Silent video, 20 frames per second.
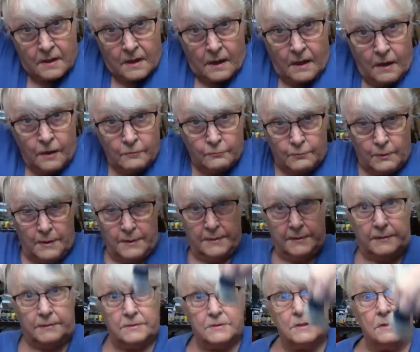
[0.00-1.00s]
All
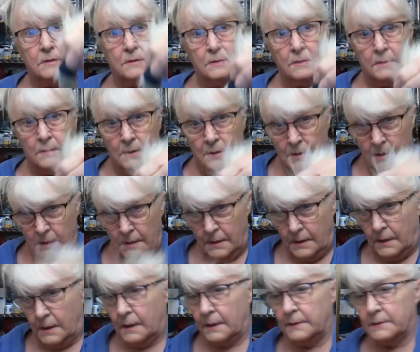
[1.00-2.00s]
right.
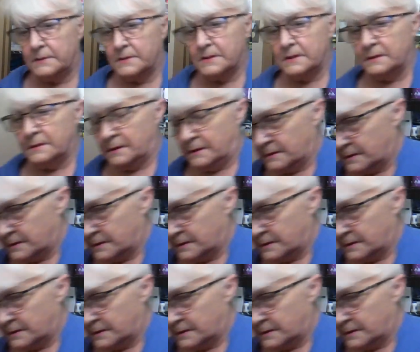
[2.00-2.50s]
I did it.